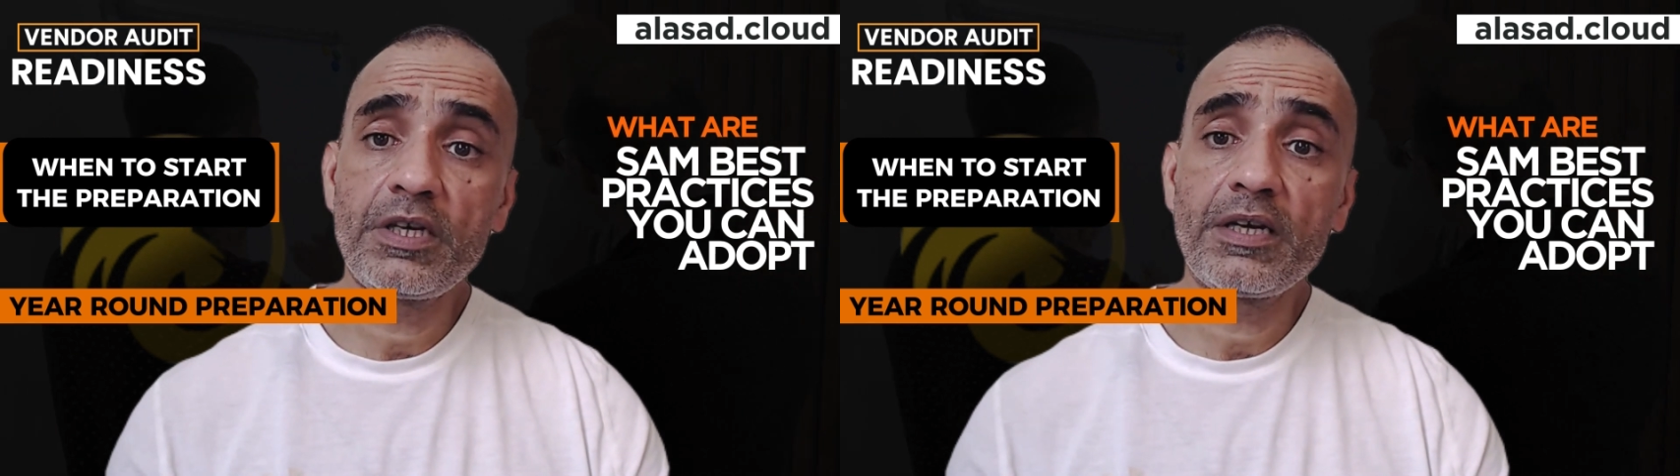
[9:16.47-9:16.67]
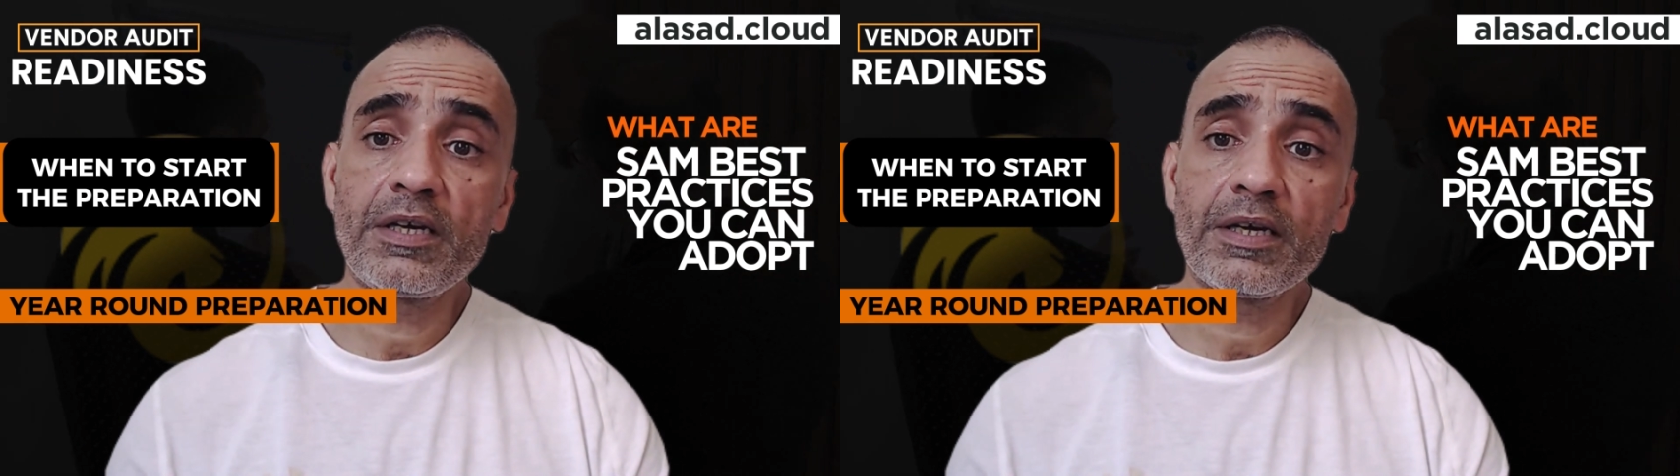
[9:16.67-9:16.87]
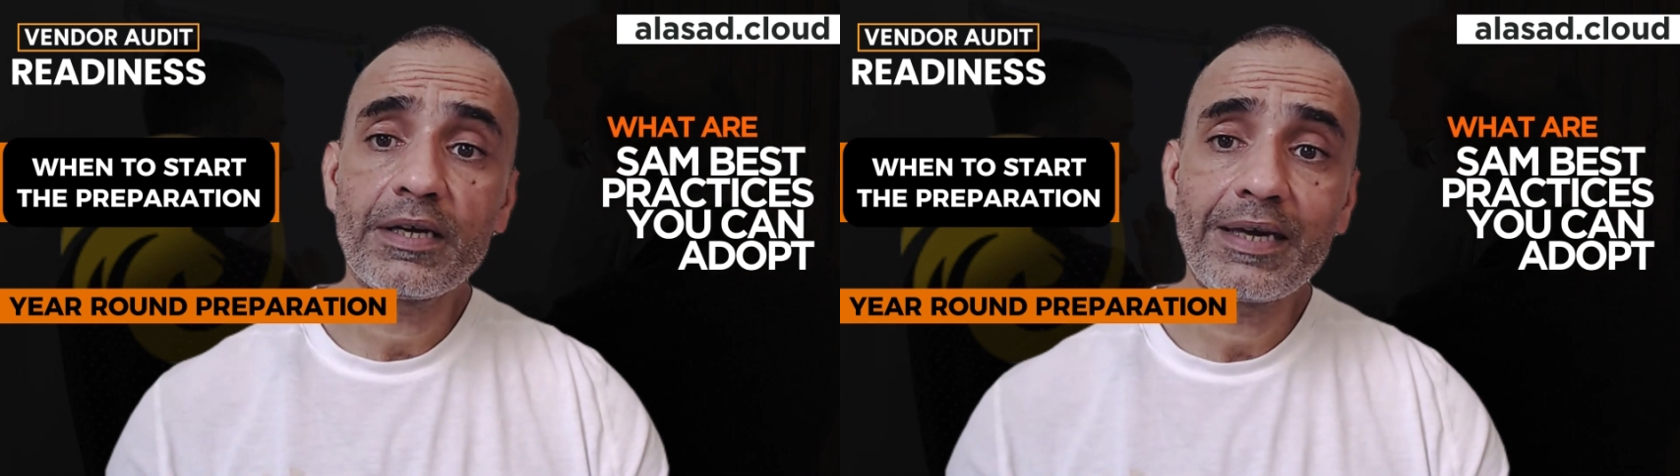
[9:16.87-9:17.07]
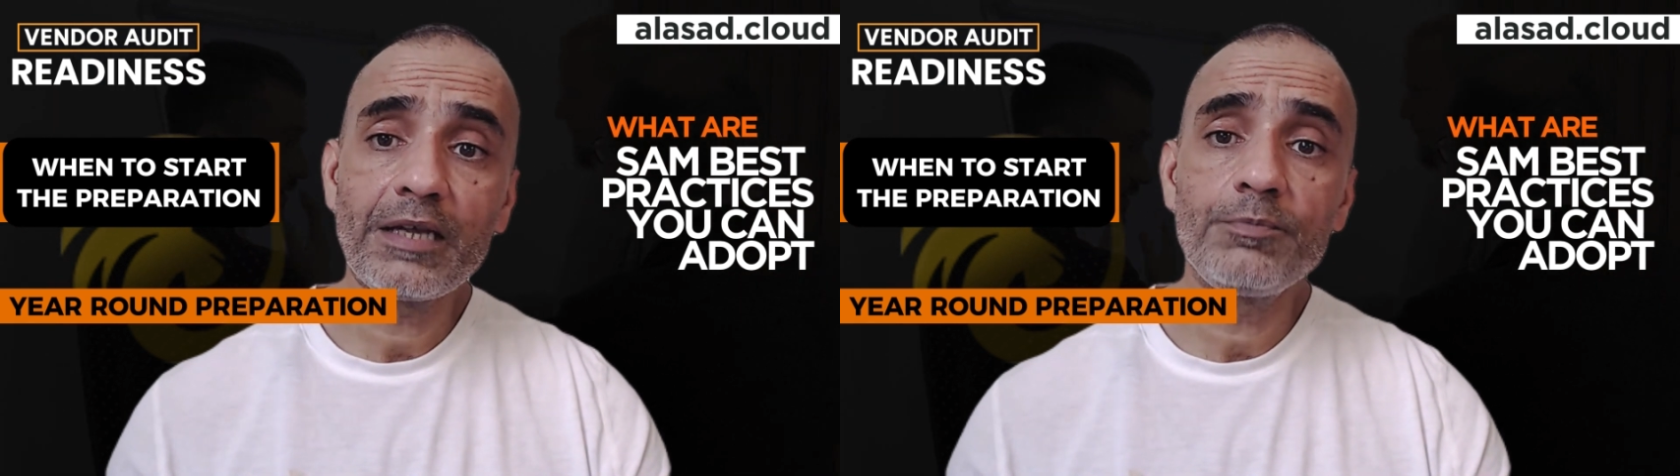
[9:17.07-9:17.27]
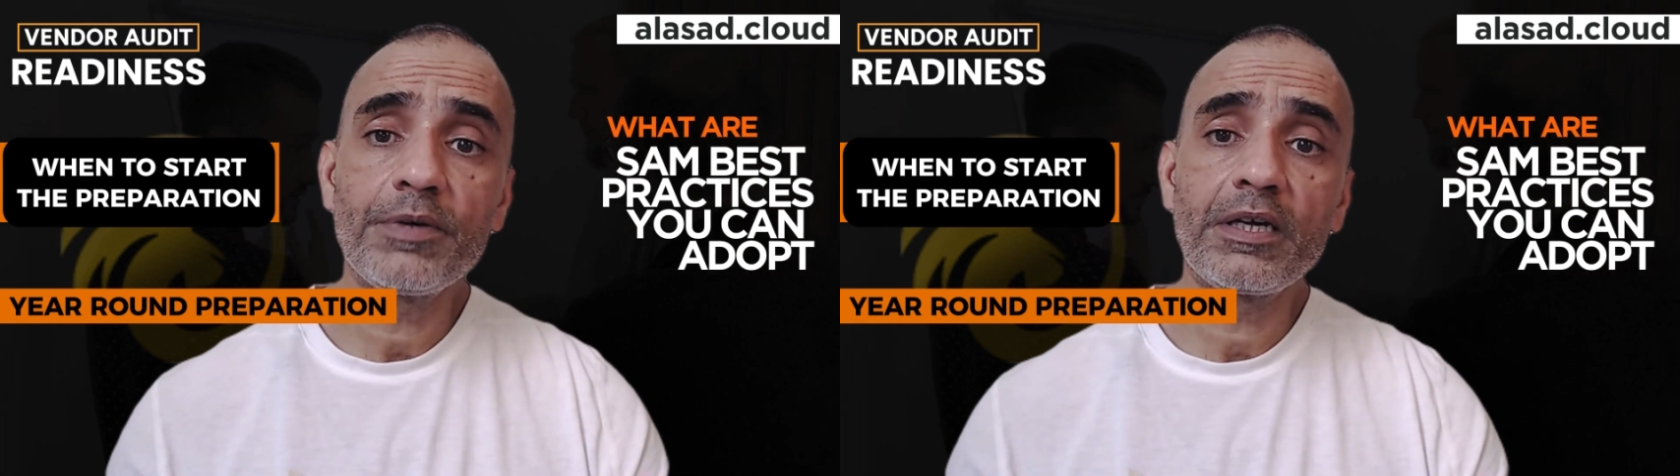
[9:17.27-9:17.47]
can
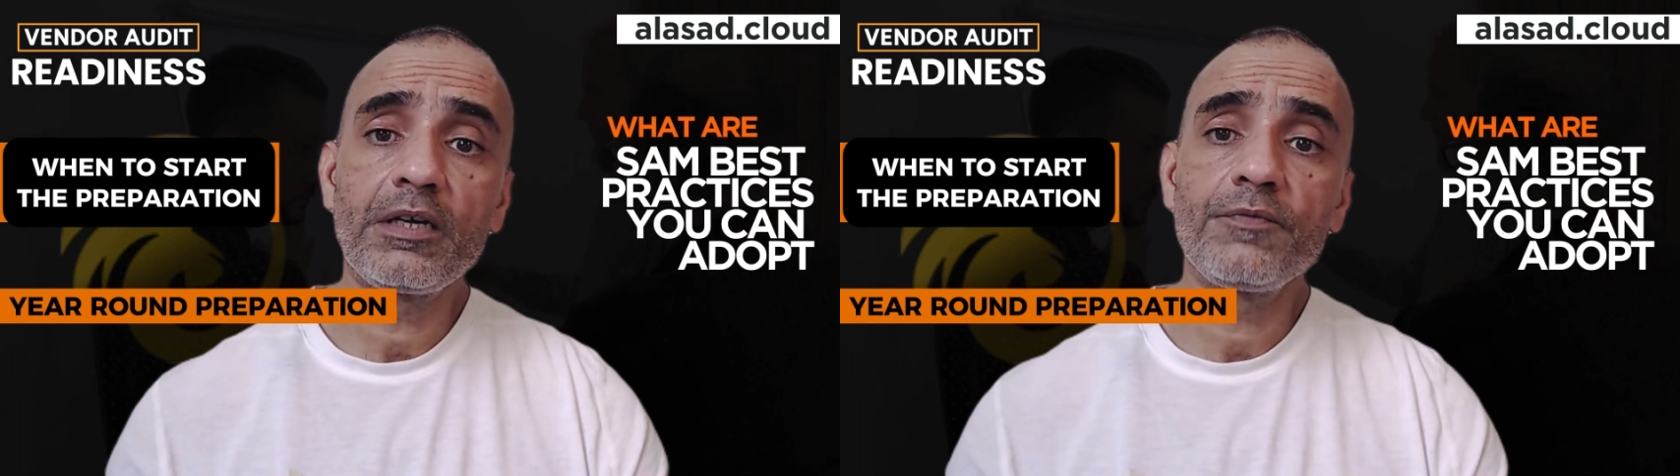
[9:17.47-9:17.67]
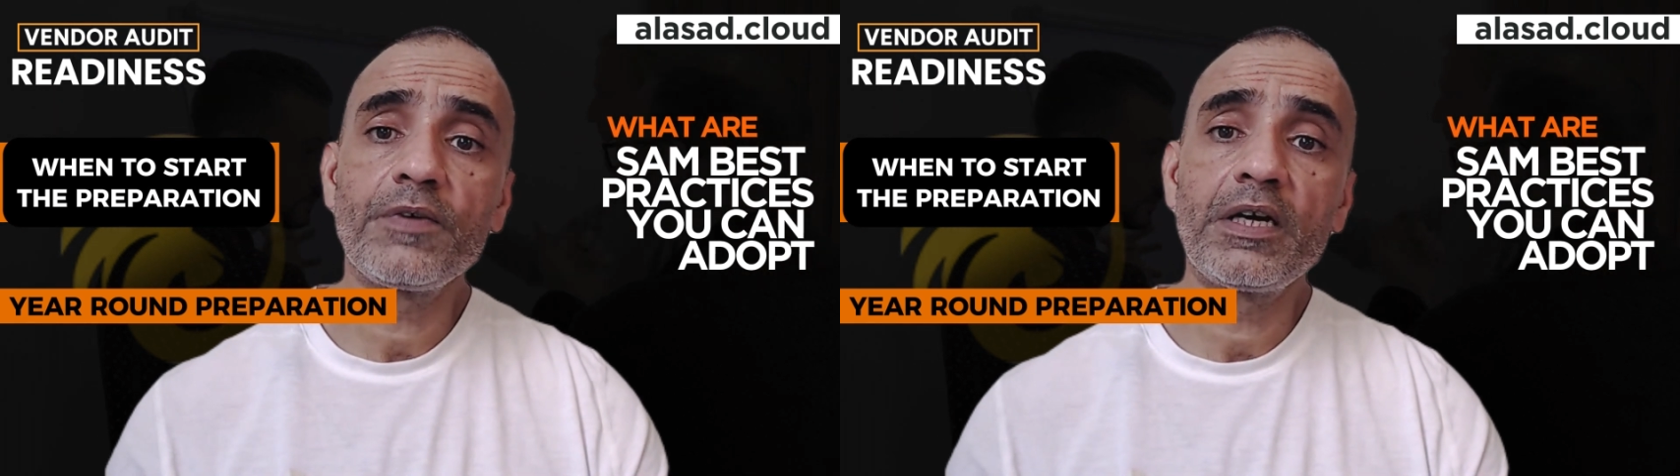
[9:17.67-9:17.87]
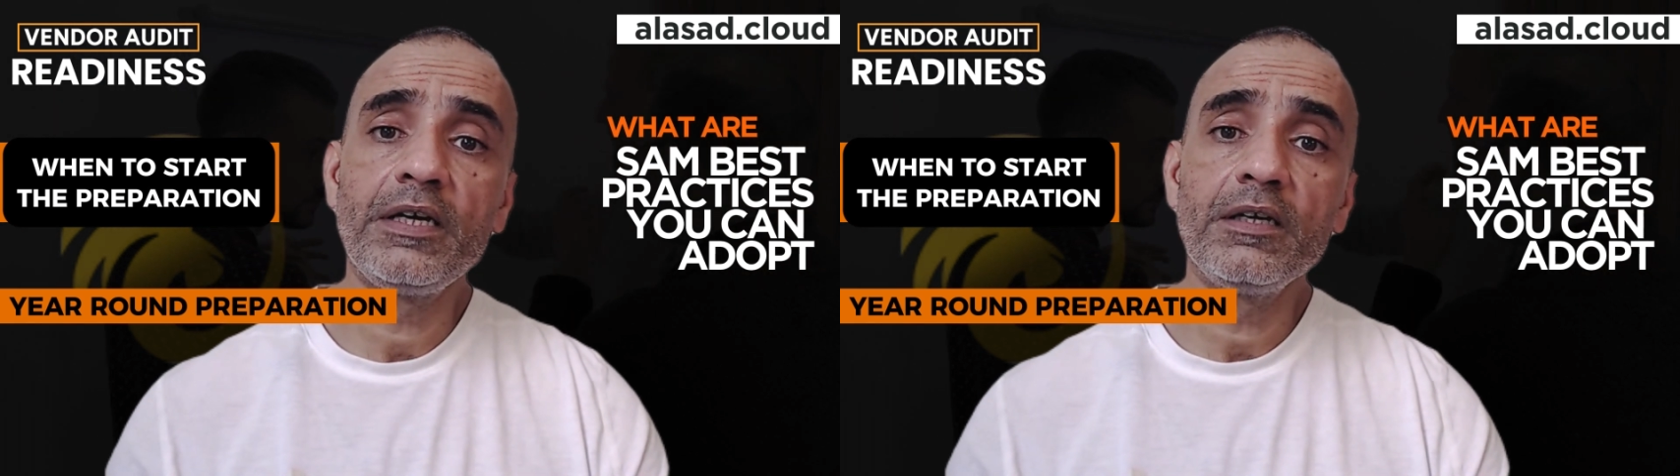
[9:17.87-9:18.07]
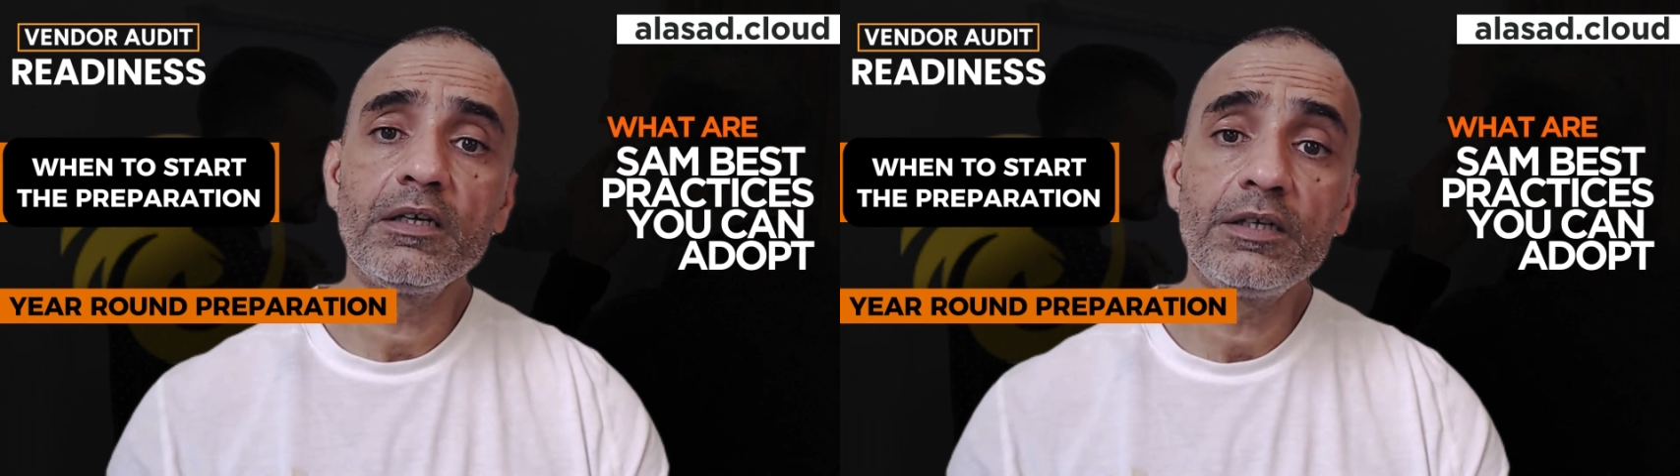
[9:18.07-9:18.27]
help identify